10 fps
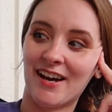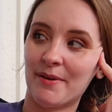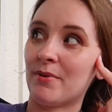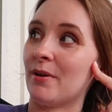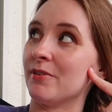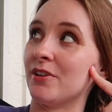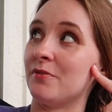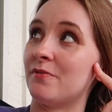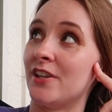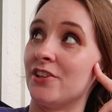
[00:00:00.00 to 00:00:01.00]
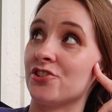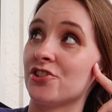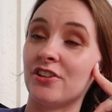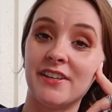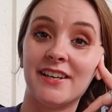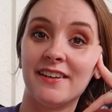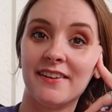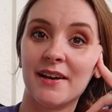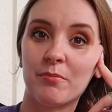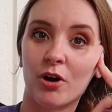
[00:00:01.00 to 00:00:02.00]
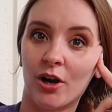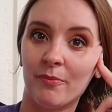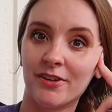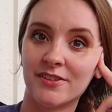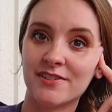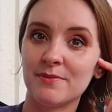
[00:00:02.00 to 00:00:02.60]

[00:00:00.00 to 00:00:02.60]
I'm probably gonna finish cleaning the apartment